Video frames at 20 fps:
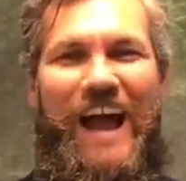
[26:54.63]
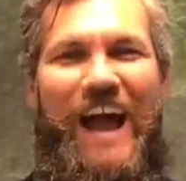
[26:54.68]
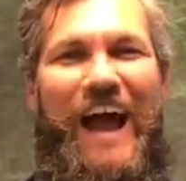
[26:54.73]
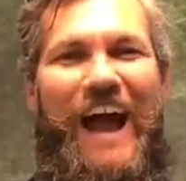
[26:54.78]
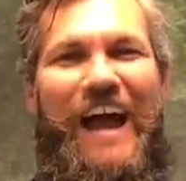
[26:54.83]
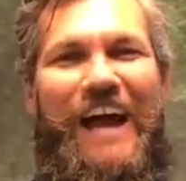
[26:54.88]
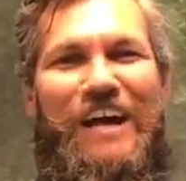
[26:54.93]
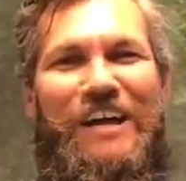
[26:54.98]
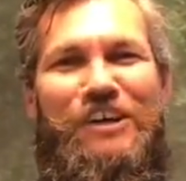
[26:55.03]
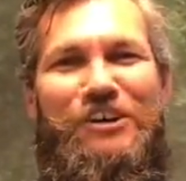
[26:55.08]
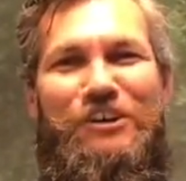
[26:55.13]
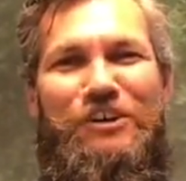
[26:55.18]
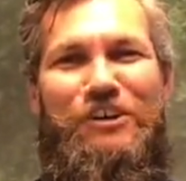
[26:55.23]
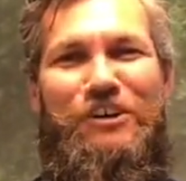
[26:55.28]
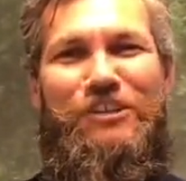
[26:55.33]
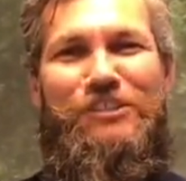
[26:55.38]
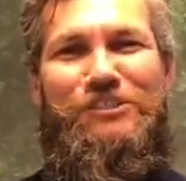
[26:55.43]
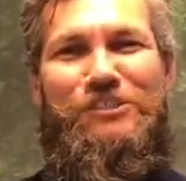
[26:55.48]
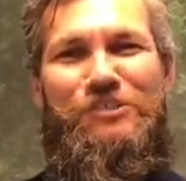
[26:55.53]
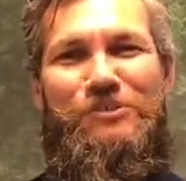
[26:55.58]
I
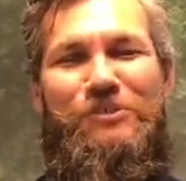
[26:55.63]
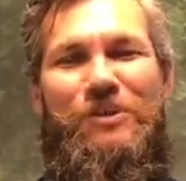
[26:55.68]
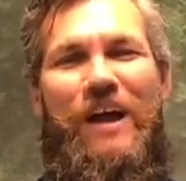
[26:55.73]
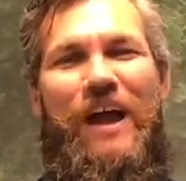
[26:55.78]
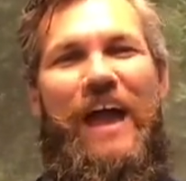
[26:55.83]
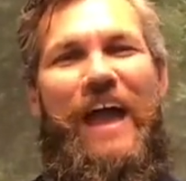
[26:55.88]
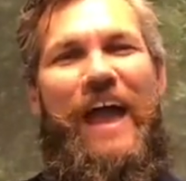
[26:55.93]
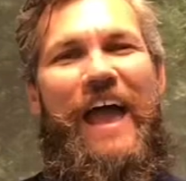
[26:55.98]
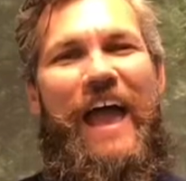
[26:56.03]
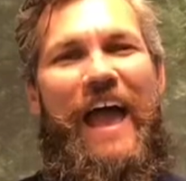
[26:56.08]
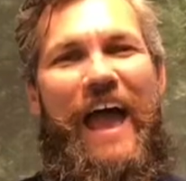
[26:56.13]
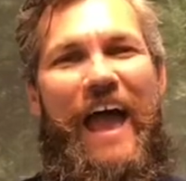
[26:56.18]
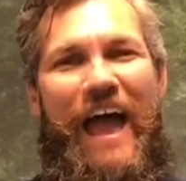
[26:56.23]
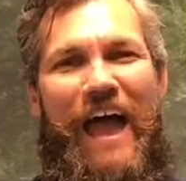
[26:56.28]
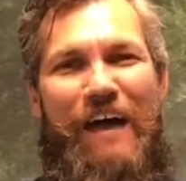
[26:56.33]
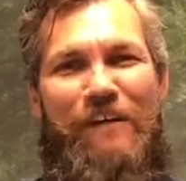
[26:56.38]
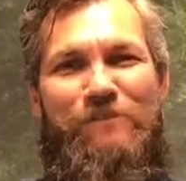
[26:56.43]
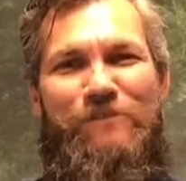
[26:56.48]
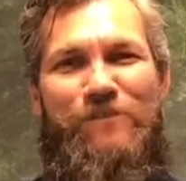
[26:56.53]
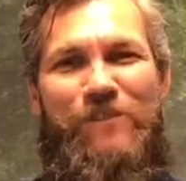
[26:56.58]
encourage you,
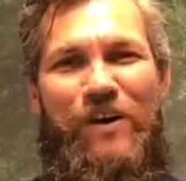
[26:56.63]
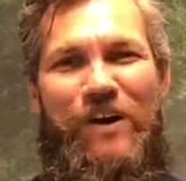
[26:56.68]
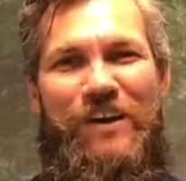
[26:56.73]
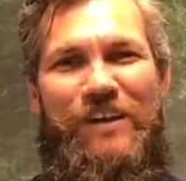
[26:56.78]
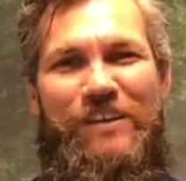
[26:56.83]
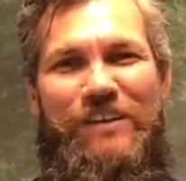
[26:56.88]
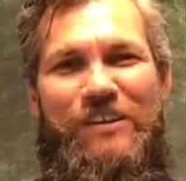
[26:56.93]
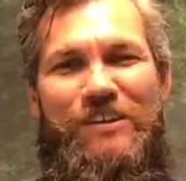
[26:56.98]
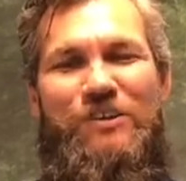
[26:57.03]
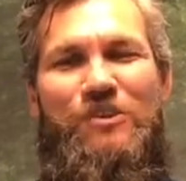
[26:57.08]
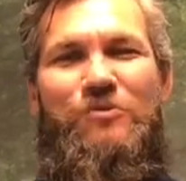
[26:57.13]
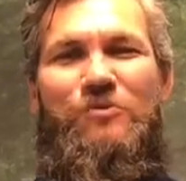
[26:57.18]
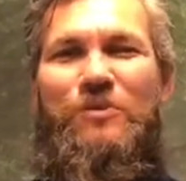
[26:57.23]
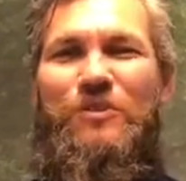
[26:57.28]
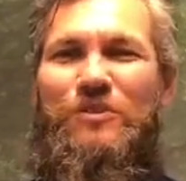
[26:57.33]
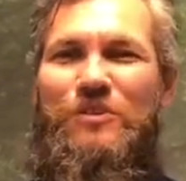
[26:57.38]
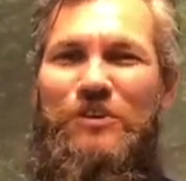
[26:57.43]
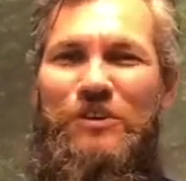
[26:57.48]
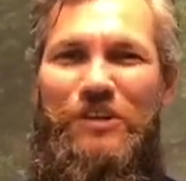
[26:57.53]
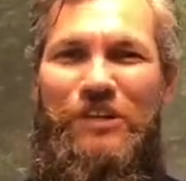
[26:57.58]
have fun
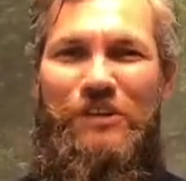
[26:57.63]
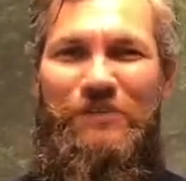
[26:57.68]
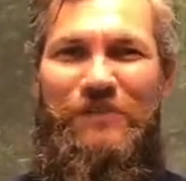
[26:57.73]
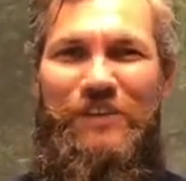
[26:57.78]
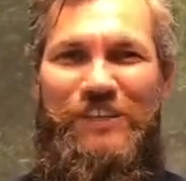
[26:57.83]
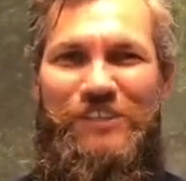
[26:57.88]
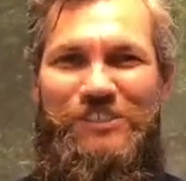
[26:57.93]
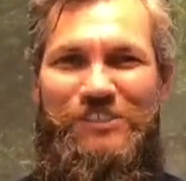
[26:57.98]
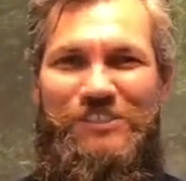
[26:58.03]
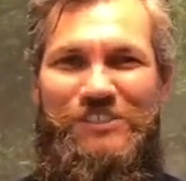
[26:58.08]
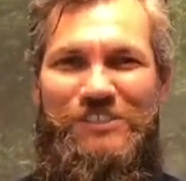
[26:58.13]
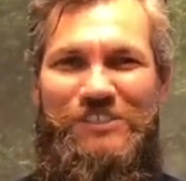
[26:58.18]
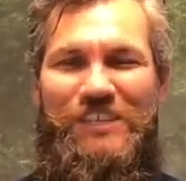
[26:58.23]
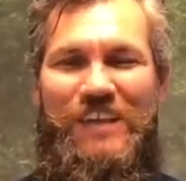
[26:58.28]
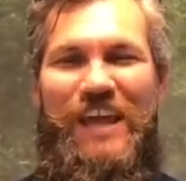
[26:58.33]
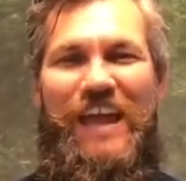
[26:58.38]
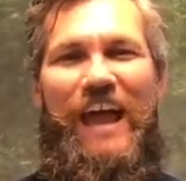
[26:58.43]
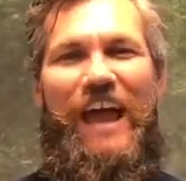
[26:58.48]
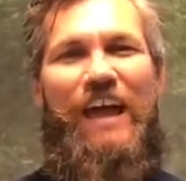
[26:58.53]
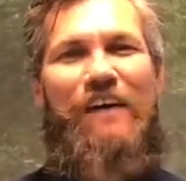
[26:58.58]
with your convictions,
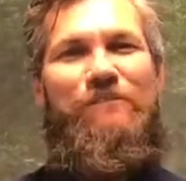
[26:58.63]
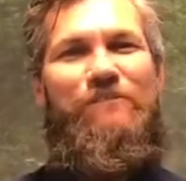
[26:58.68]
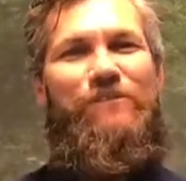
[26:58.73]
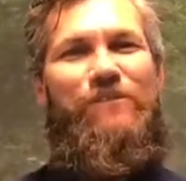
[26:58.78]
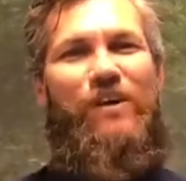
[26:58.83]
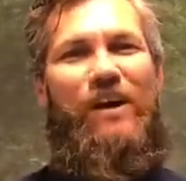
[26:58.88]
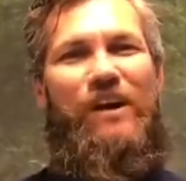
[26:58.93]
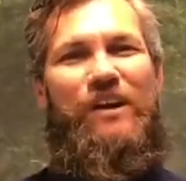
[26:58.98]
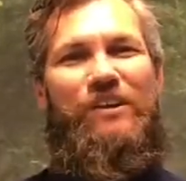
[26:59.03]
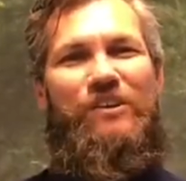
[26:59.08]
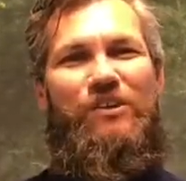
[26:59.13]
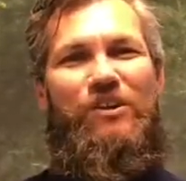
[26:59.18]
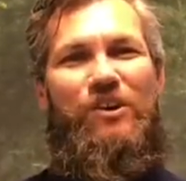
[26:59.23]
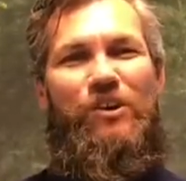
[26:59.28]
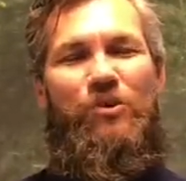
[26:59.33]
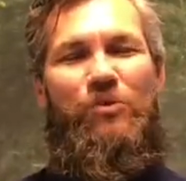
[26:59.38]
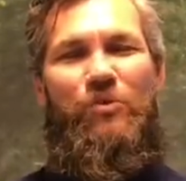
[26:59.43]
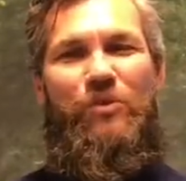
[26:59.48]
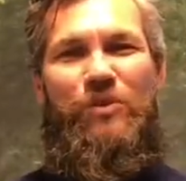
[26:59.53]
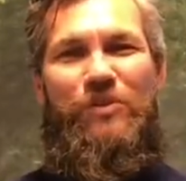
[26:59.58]
have fun
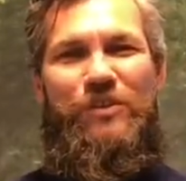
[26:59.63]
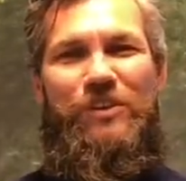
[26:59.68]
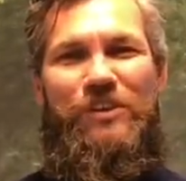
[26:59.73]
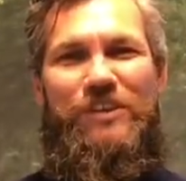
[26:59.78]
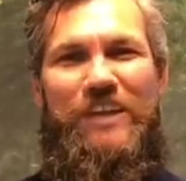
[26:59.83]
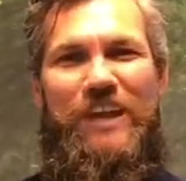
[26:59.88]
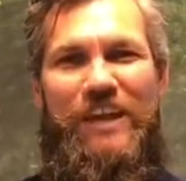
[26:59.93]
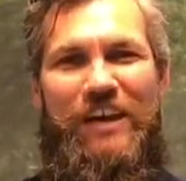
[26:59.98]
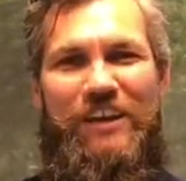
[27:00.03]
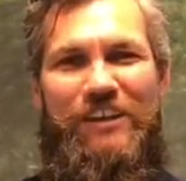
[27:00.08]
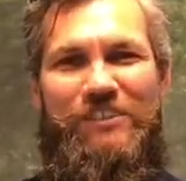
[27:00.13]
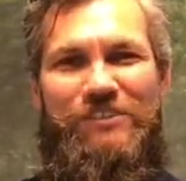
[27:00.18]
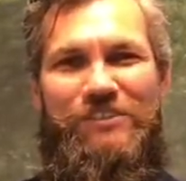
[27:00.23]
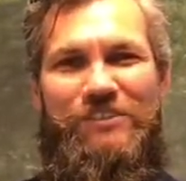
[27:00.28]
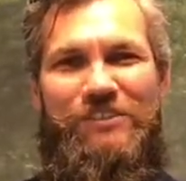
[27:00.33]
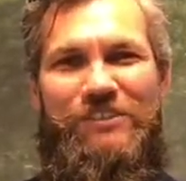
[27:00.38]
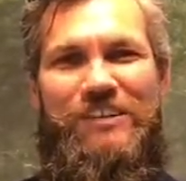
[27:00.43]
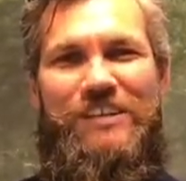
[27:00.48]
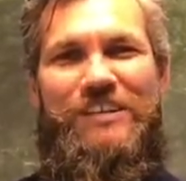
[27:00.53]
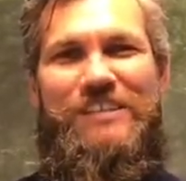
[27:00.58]
with your
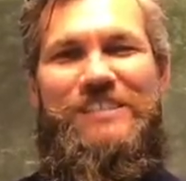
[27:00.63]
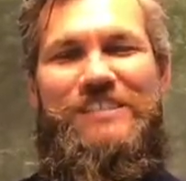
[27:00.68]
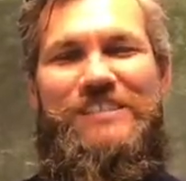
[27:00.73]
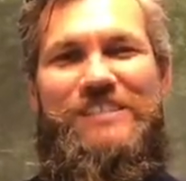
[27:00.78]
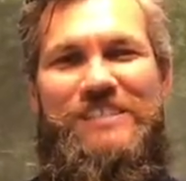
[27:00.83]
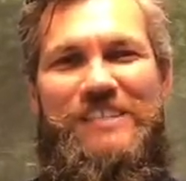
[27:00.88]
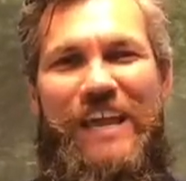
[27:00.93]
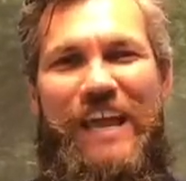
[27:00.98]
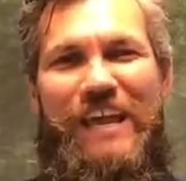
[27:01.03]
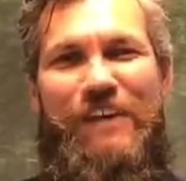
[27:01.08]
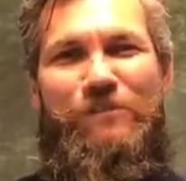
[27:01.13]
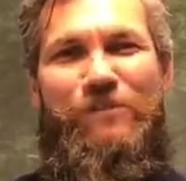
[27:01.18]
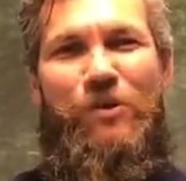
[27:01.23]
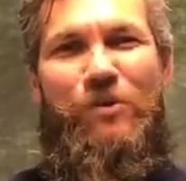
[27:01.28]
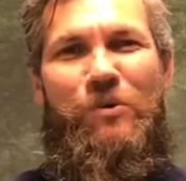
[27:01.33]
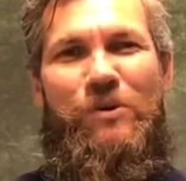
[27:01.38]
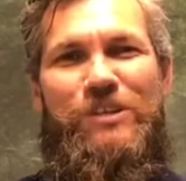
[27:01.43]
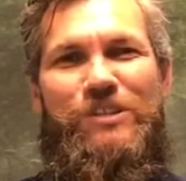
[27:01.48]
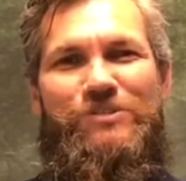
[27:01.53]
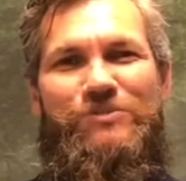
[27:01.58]
character, stand for
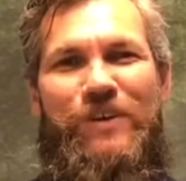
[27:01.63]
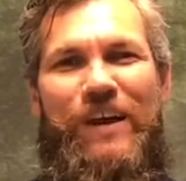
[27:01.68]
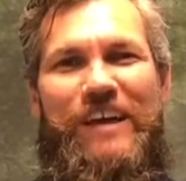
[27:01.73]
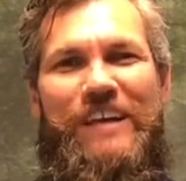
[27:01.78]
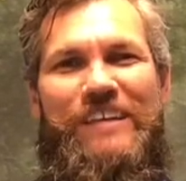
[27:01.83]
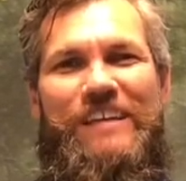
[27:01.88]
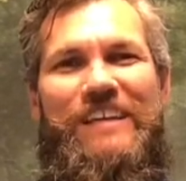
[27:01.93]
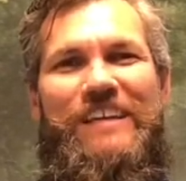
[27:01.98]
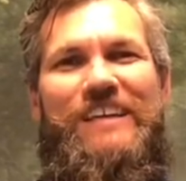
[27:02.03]
is right,